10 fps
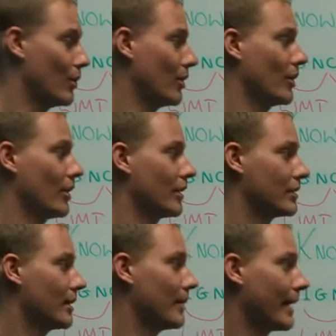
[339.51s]

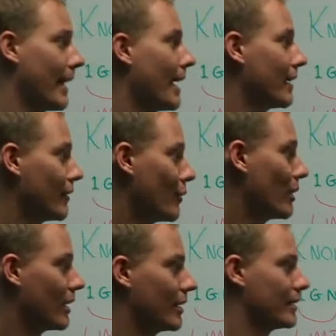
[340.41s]
or something like that, or if
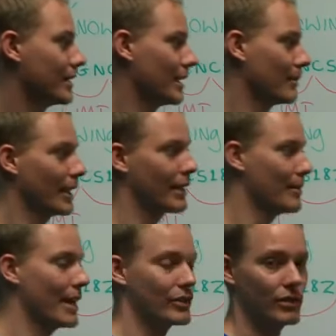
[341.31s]
you want to seem
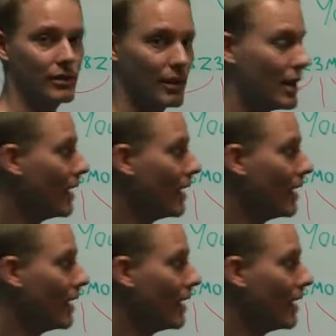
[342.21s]
like you're magical.